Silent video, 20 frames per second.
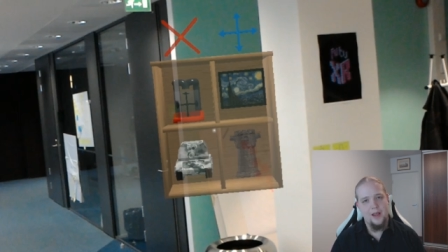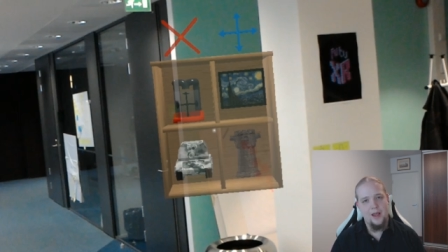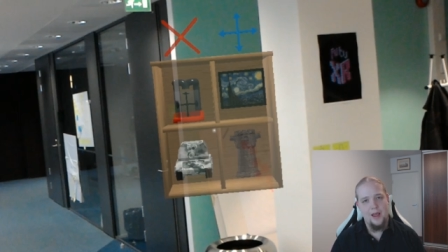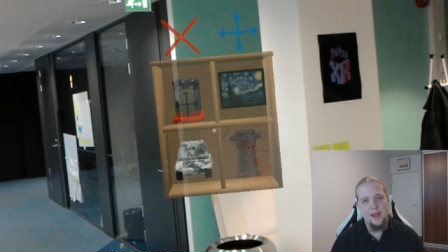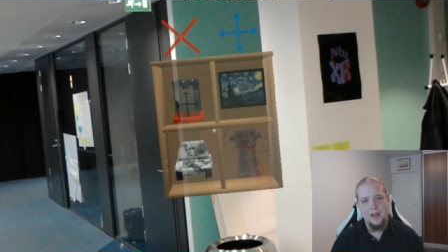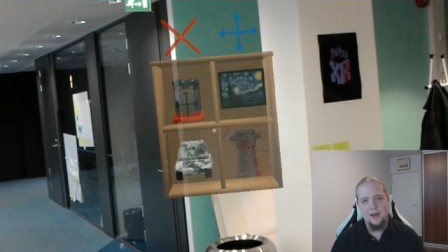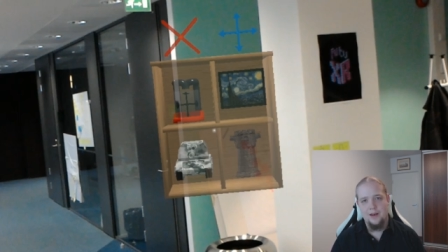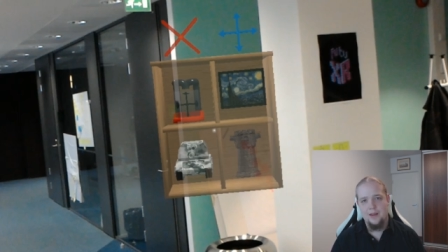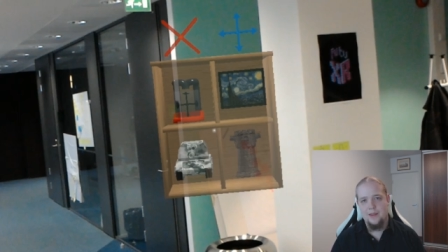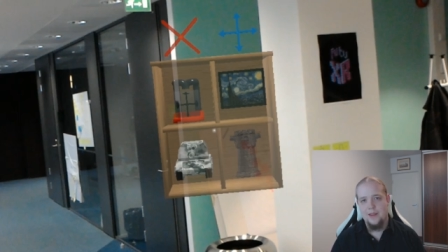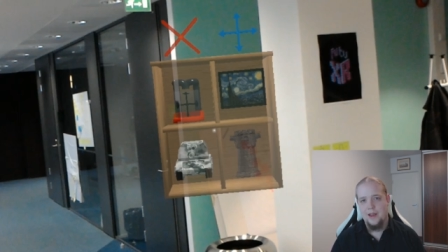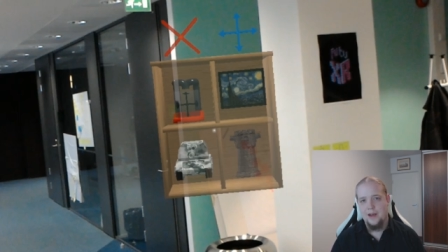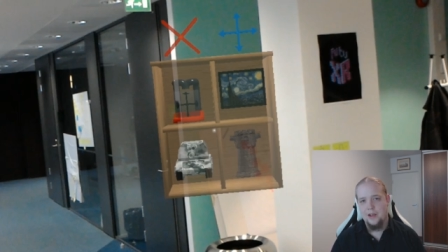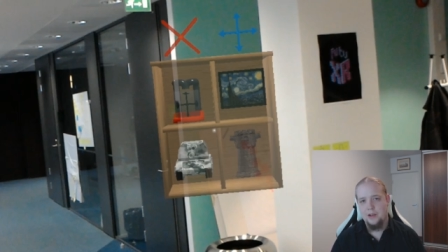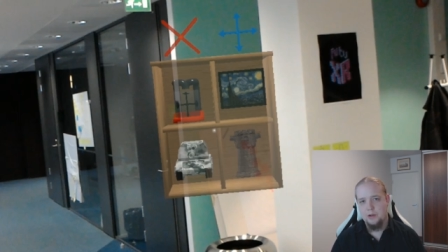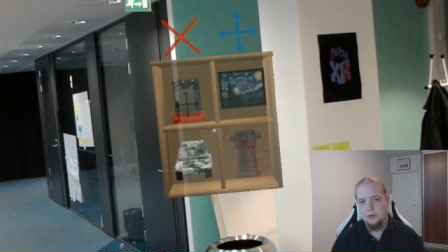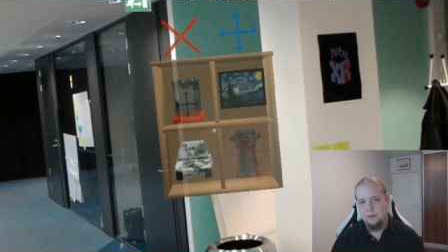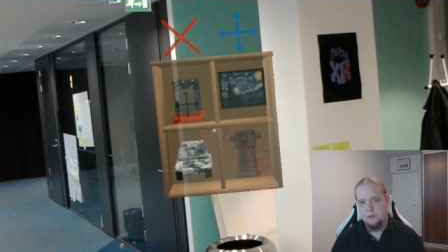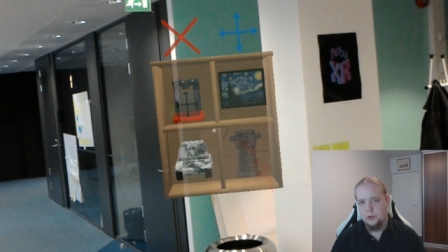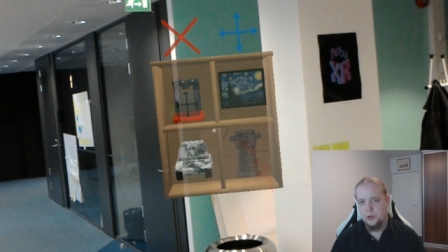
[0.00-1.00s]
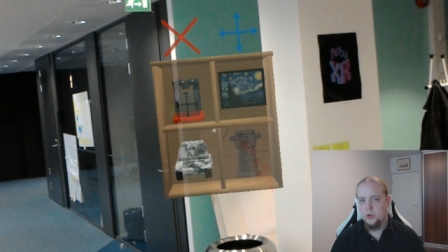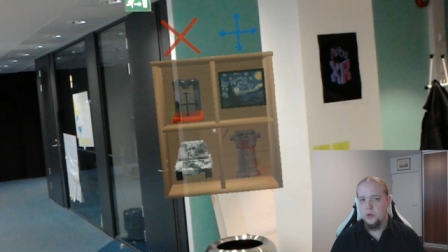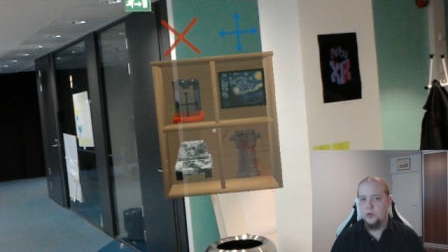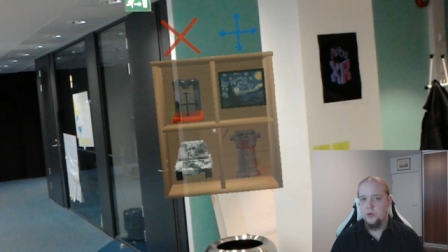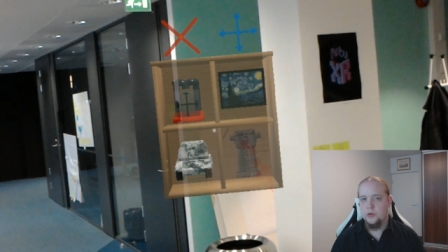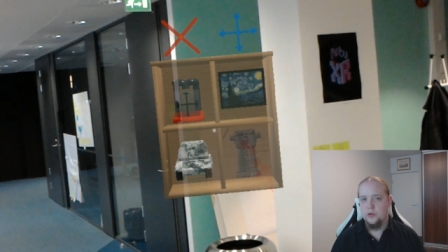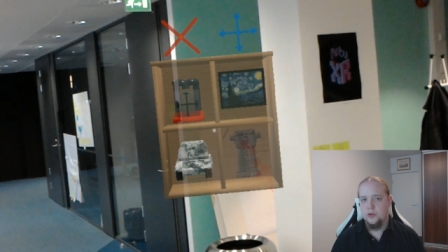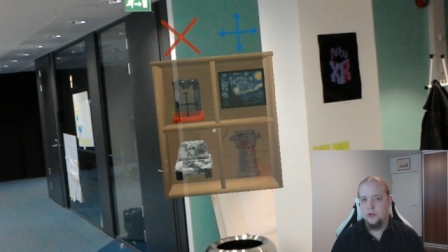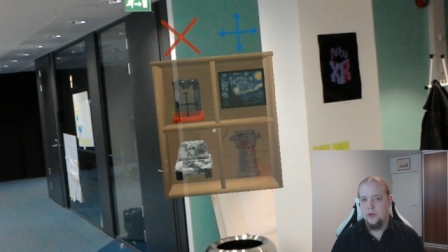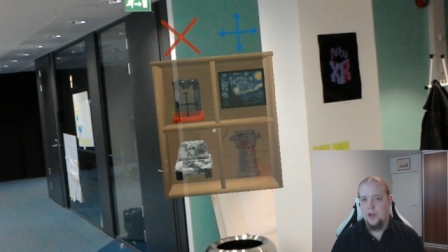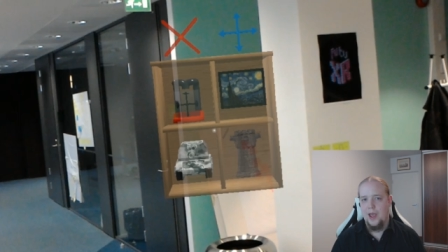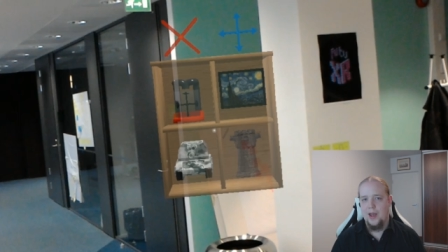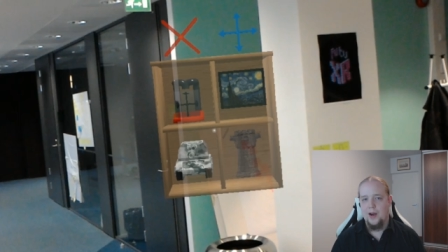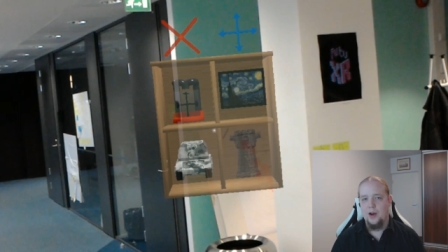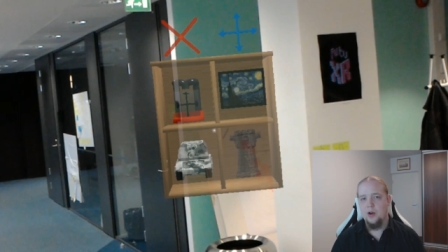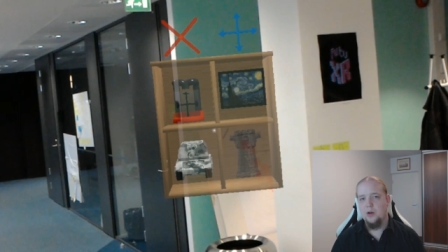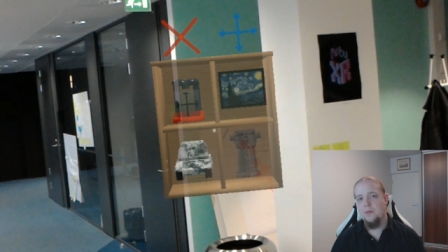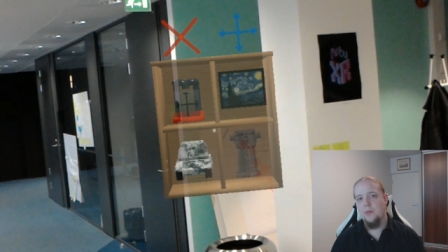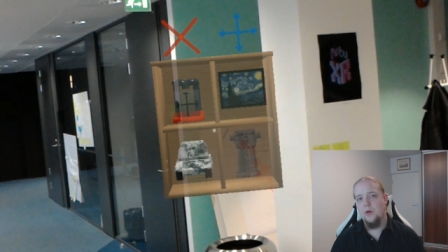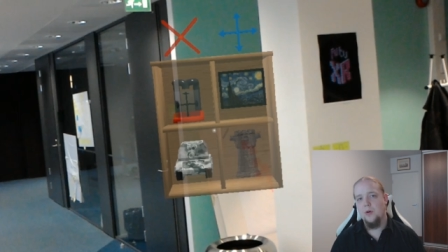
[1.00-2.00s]
and then it shoots
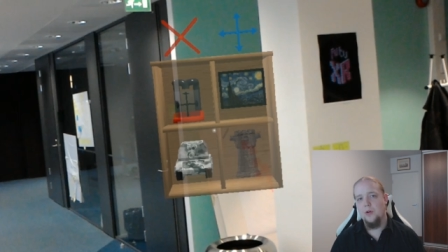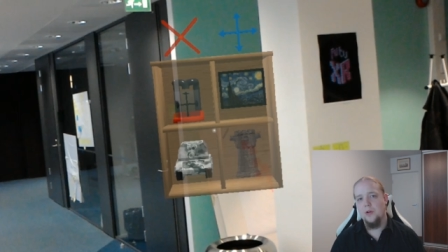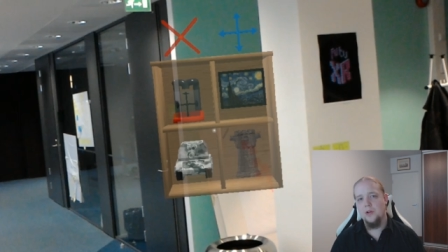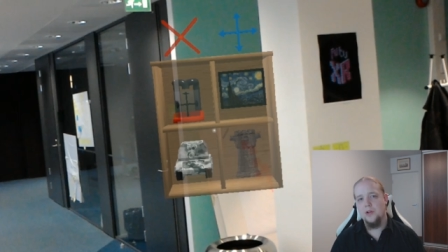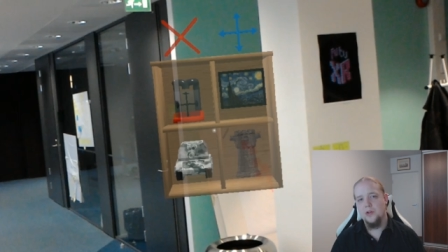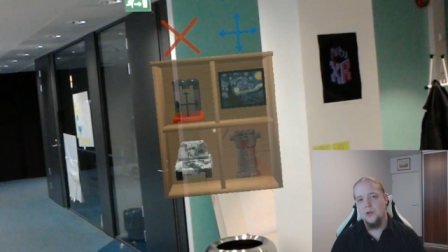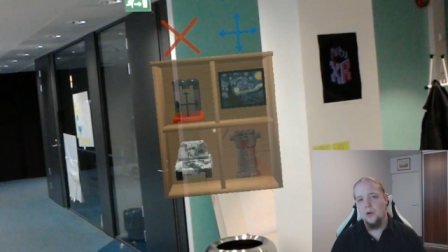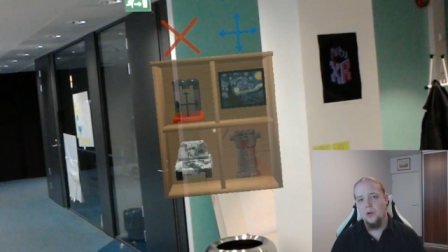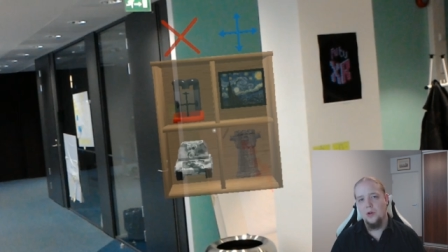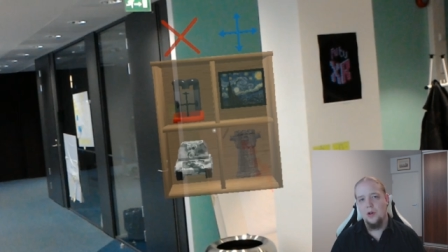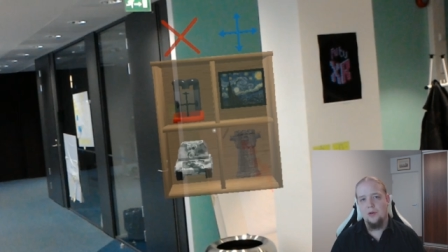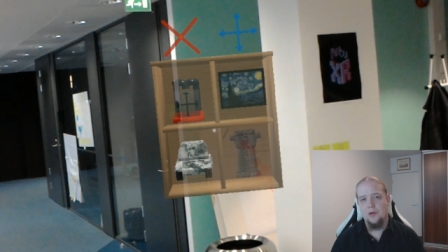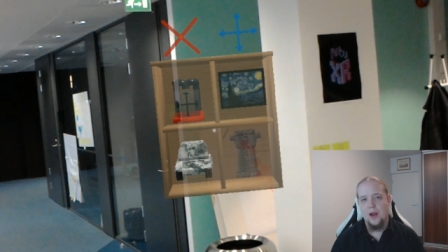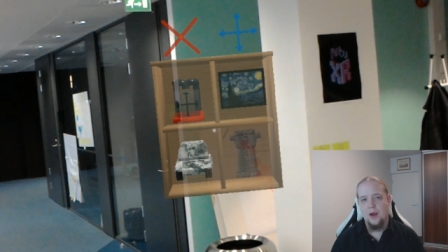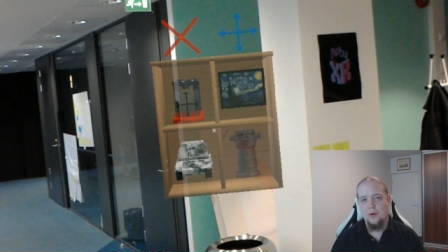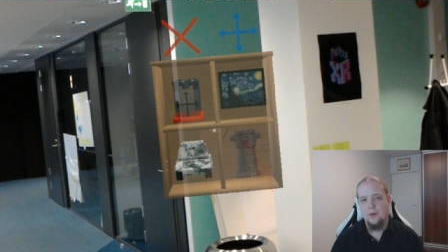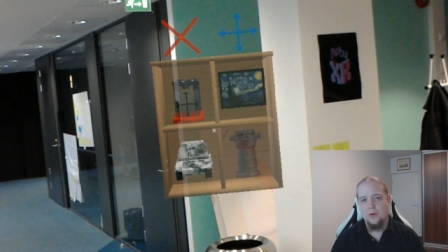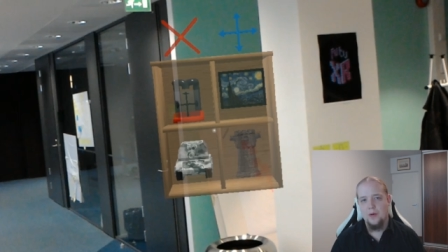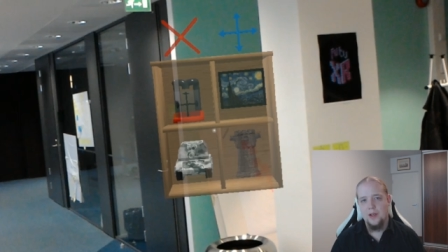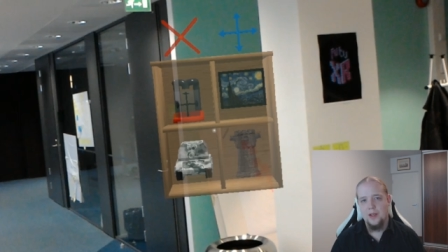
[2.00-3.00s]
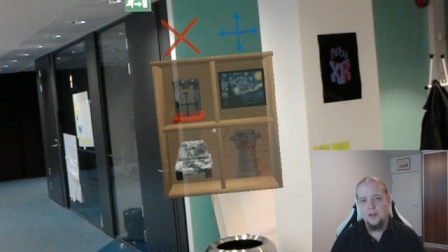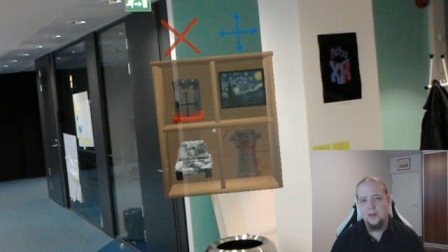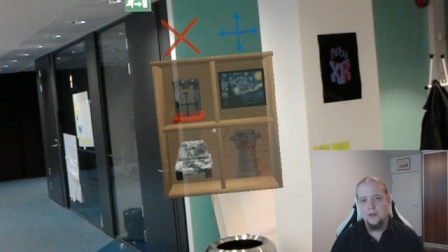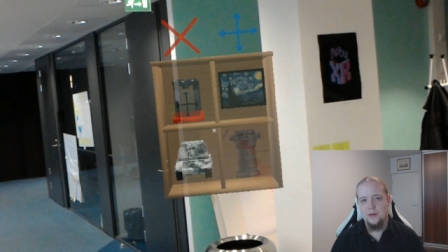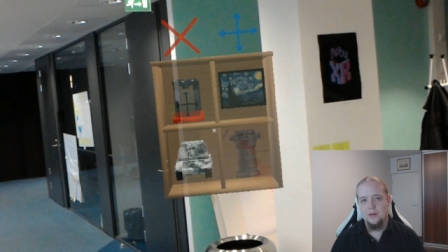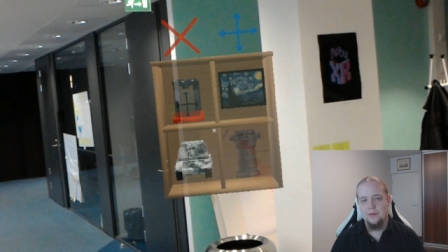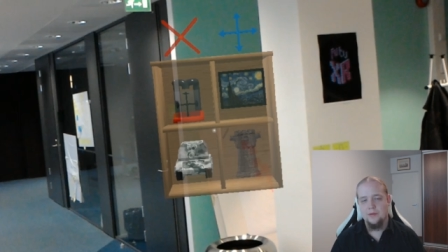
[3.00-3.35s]
cannonballs all around it.